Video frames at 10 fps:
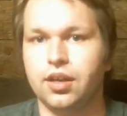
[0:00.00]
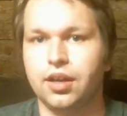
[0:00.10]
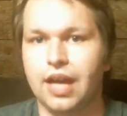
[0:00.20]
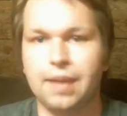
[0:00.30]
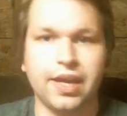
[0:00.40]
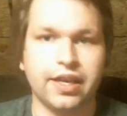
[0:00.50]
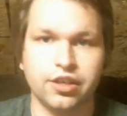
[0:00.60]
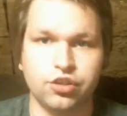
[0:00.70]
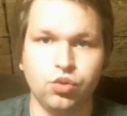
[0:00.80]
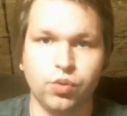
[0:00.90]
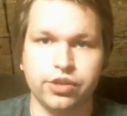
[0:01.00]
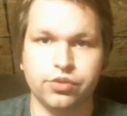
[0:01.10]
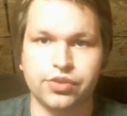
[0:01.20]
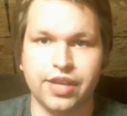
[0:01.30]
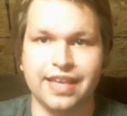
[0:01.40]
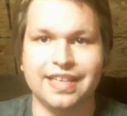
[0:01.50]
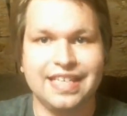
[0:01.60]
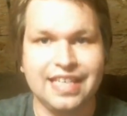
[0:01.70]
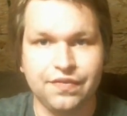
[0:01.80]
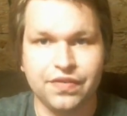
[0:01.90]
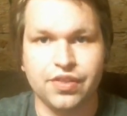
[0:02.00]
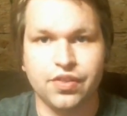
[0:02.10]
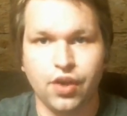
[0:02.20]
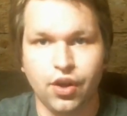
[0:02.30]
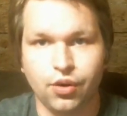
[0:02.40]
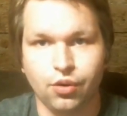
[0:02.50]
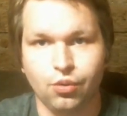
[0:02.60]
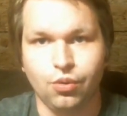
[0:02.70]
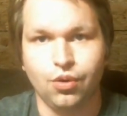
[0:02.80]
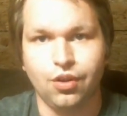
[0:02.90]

I'm not going to do what you say, even though